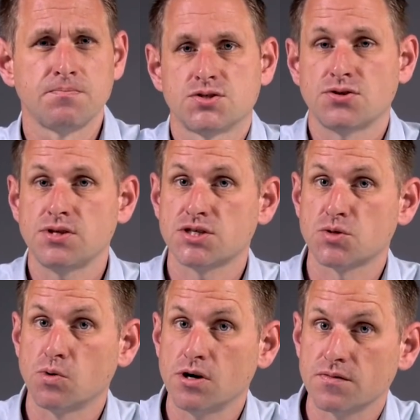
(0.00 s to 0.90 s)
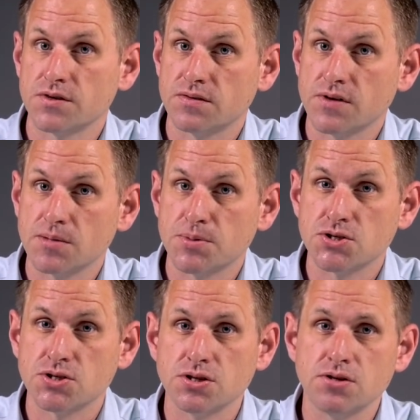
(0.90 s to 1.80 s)
So there's some work for
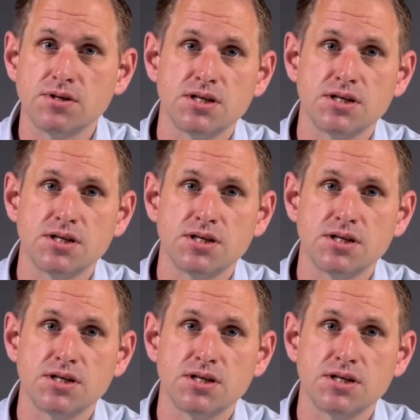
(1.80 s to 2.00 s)
developers to do,